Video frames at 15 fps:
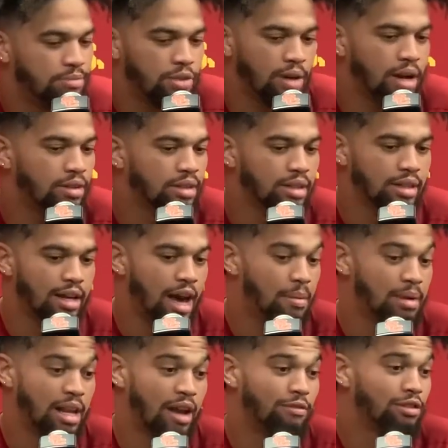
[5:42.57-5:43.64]
throughout the how
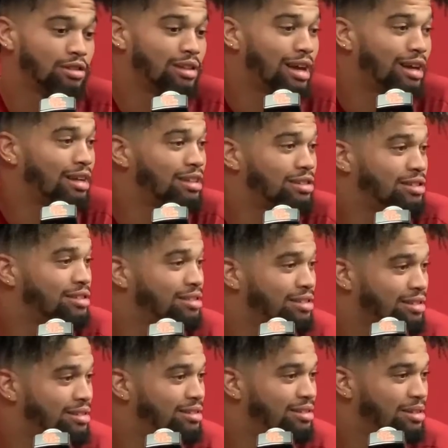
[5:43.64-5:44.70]
many ever seconds
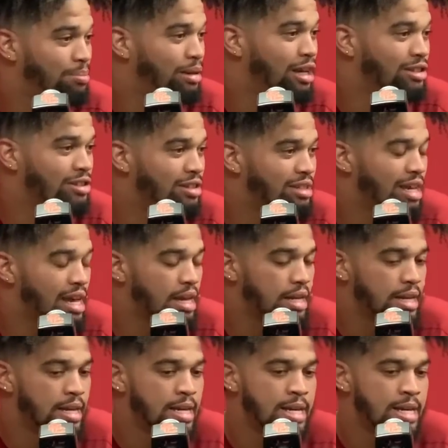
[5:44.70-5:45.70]
the play is going to take.